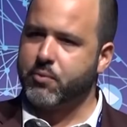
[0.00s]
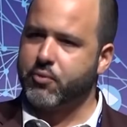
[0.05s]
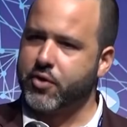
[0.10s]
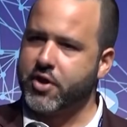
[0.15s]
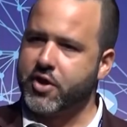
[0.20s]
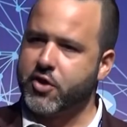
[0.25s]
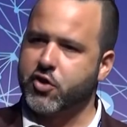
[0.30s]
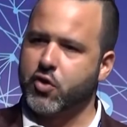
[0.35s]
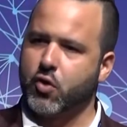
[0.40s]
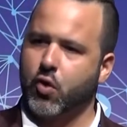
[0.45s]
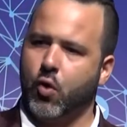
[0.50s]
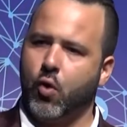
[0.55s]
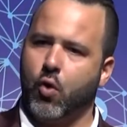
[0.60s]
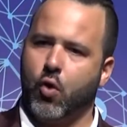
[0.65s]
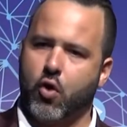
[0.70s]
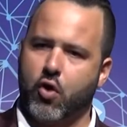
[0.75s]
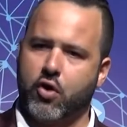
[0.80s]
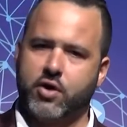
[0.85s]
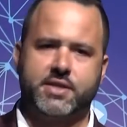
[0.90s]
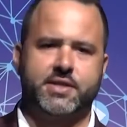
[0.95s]
breach
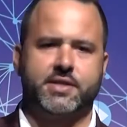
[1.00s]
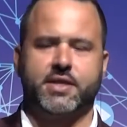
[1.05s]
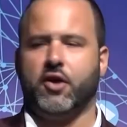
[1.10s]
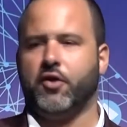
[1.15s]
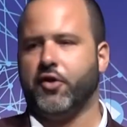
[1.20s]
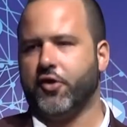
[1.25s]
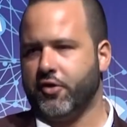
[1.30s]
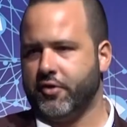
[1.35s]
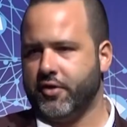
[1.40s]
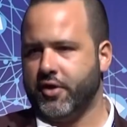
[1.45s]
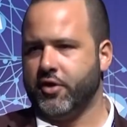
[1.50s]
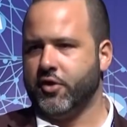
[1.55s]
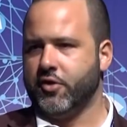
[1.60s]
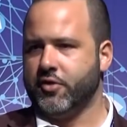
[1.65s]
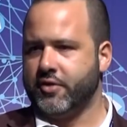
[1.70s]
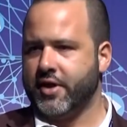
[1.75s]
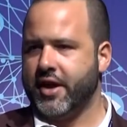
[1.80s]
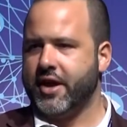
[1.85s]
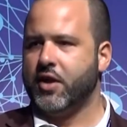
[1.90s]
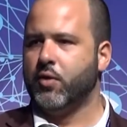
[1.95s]
or sell your
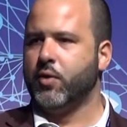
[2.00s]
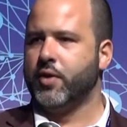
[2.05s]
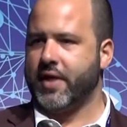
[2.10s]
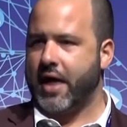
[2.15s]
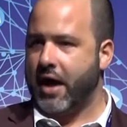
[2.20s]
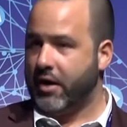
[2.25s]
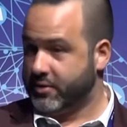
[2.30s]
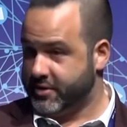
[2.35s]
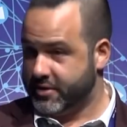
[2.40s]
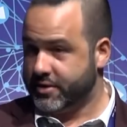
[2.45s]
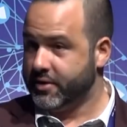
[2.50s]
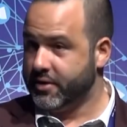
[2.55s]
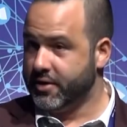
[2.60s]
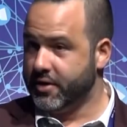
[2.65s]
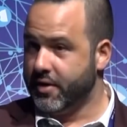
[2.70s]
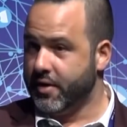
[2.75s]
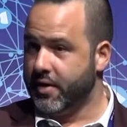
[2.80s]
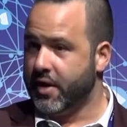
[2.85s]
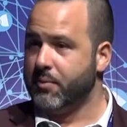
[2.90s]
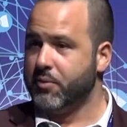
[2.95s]
data without
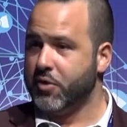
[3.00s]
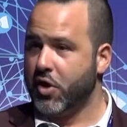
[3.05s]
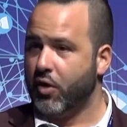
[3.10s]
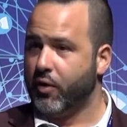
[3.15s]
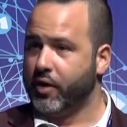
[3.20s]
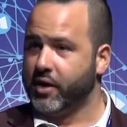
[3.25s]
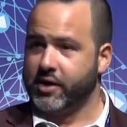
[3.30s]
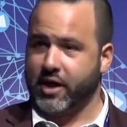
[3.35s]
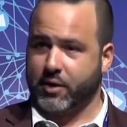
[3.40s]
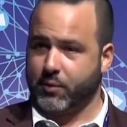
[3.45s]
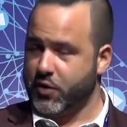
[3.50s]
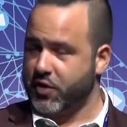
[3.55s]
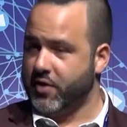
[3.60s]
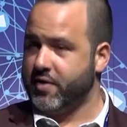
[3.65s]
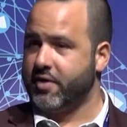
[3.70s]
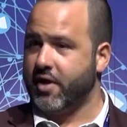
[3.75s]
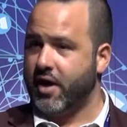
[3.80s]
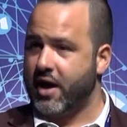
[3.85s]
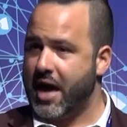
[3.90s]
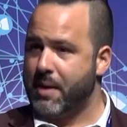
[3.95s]
them knowing, like we just
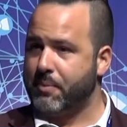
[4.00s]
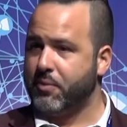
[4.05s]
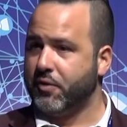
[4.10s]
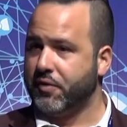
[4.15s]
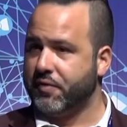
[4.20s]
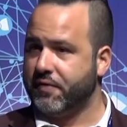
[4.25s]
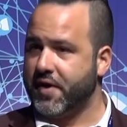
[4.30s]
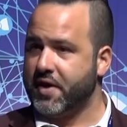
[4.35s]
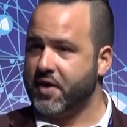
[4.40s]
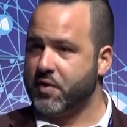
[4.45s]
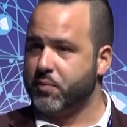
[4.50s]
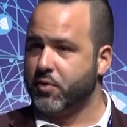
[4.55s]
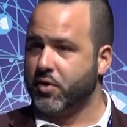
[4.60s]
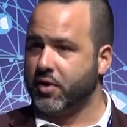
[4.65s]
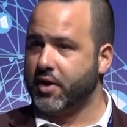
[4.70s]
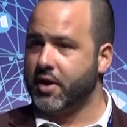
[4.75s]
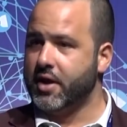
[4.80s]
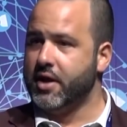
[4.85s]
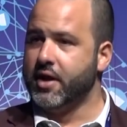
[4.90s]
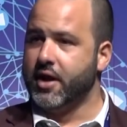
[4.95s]
saw happen with Facebook
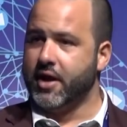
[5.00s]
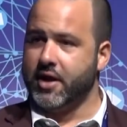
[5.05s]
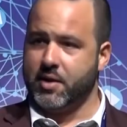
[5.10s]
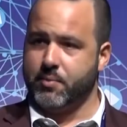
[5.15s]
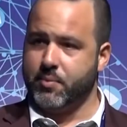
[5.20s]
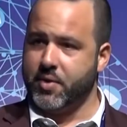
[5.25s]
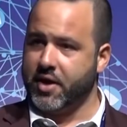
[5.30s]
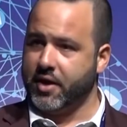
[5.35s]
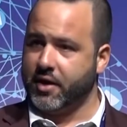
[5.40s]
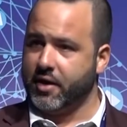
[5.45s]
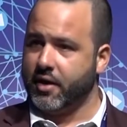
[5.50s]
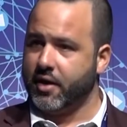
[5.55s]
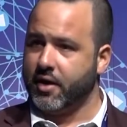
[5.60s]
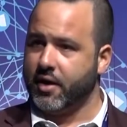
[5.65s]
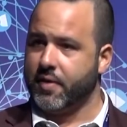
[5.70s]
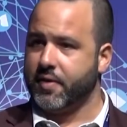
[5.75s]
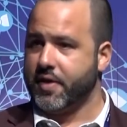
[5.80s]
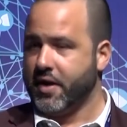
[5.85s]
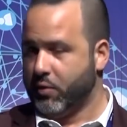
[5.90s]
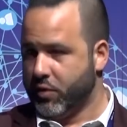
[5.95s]
and the big
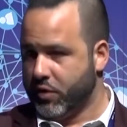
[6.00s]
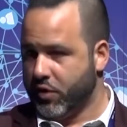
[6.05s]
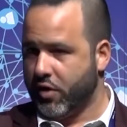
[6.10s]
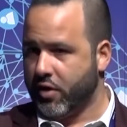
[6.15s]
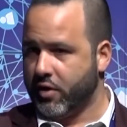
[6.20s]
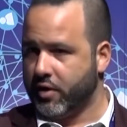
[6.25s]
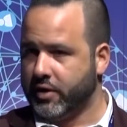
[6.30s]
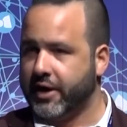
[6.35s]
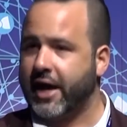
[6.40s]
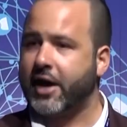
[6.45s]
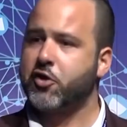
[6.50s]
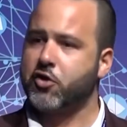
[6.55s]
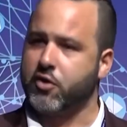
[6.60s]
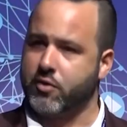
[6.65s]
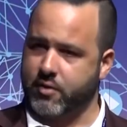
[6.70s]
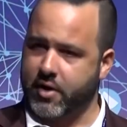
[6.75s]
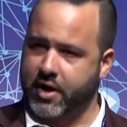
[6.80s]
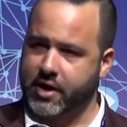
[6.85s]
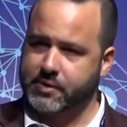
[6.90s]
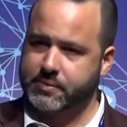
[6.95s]
thing with our election,
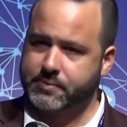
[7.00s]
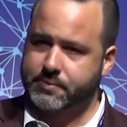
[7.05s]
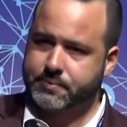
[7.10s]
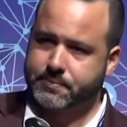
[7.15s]
right?